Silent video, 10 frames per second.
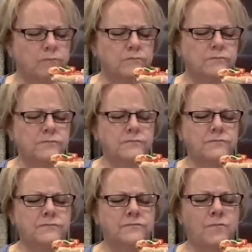
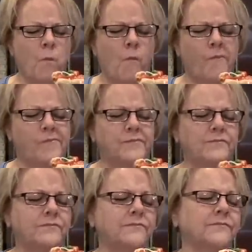Mmm,
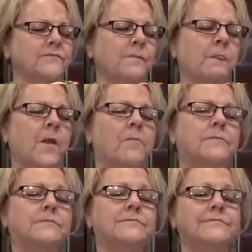mmm,
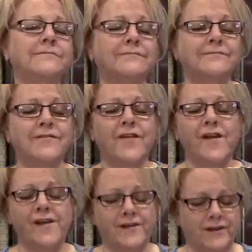mmm,
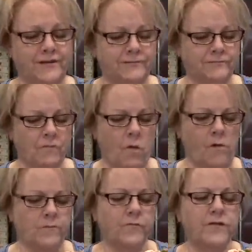Katie,
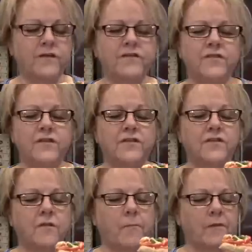this
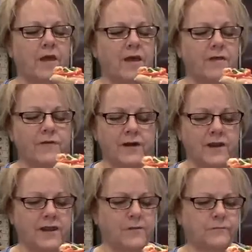is
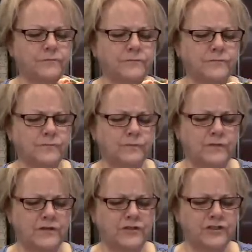heavenly.
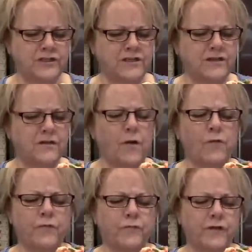Mmm, the cheese.
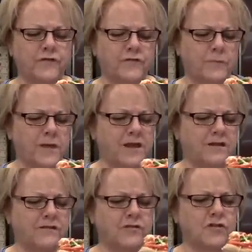Oh, the fresh
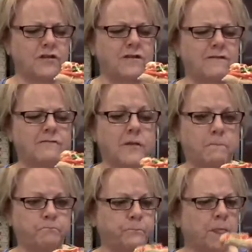tomatoes, the cheese,
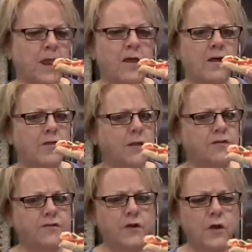the the
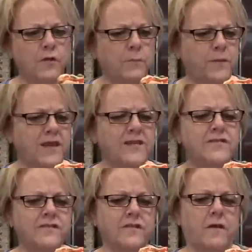dough, the
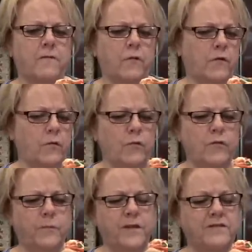pizza.
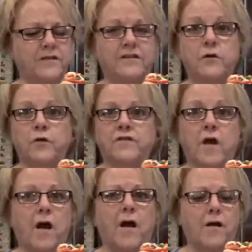Oh, the pizza dough
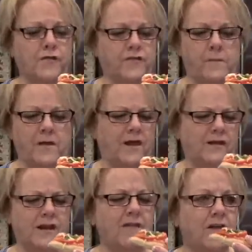is awesome. I
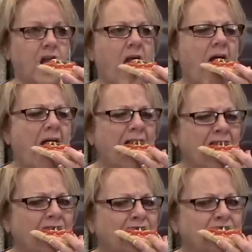love it.
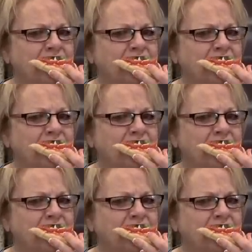Mmm.